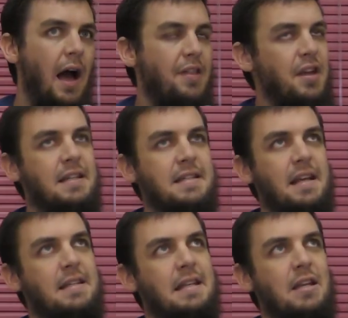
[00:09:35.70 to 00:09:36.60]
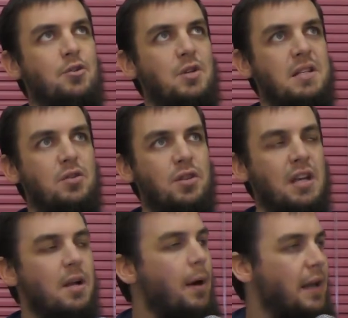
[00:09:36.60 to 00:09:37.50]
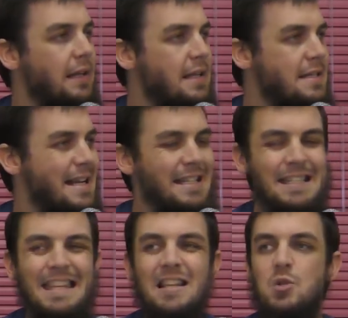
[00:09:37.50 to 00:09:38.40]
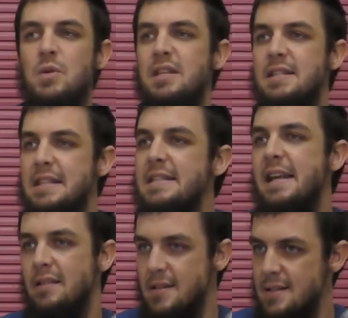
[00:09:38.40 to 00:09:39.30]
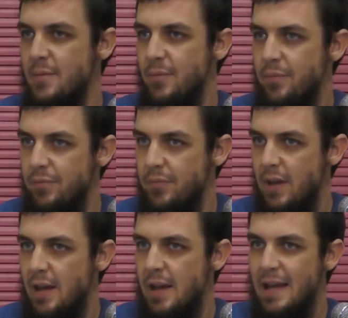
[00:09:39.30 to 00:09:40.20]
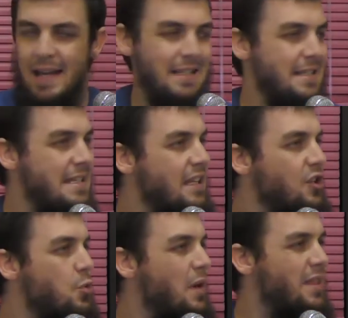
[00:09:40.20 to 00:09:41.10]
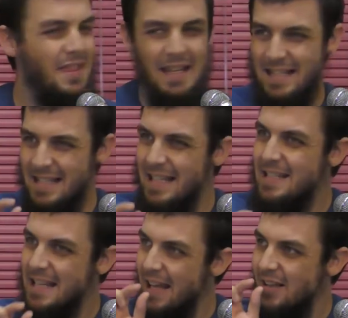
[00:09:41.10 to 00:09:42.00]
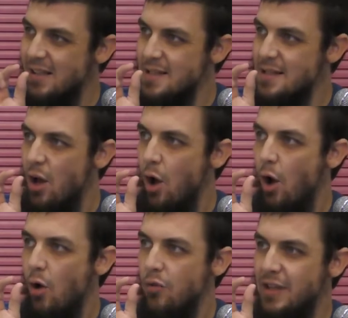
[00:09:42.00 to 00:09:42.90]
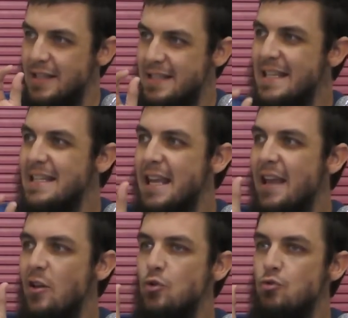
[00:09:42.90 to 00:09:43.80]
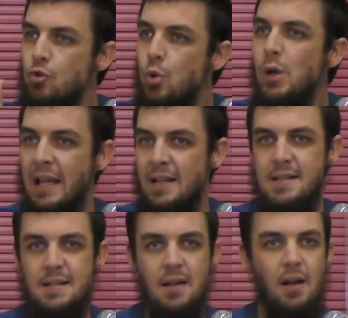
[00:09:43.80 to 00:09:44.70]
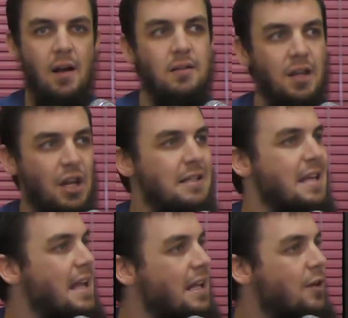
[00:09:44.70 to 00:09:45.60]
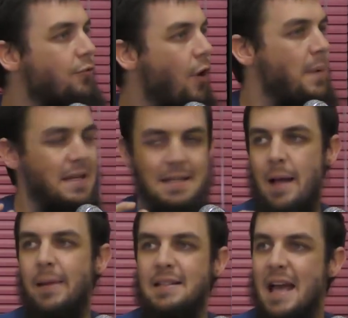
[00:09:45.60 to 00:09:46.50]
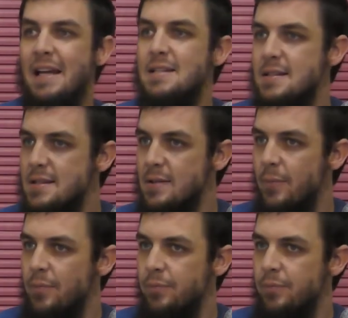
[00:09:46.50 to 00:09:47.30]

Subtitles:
I think it's interesting to think about it like this. It deals with the details. It deals with the details, the detailed rulings that are taken from Islamic texts.